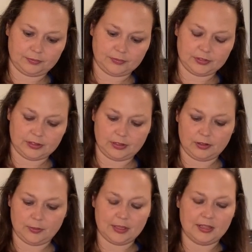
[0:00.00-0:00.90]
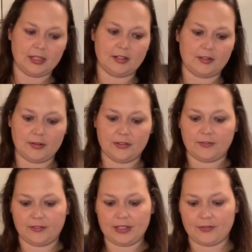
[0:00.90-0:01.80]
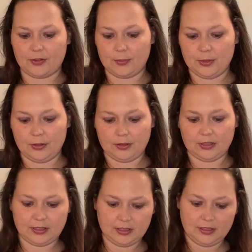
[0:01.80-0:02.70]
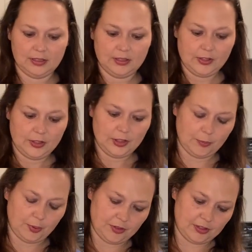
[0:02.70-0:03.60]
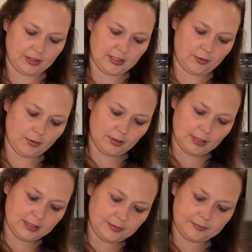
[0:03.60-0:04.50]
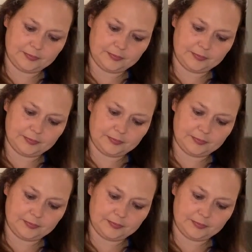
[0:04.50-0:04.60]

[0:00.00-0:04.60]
Just a little bit there to flavor the milk. You put the lid on.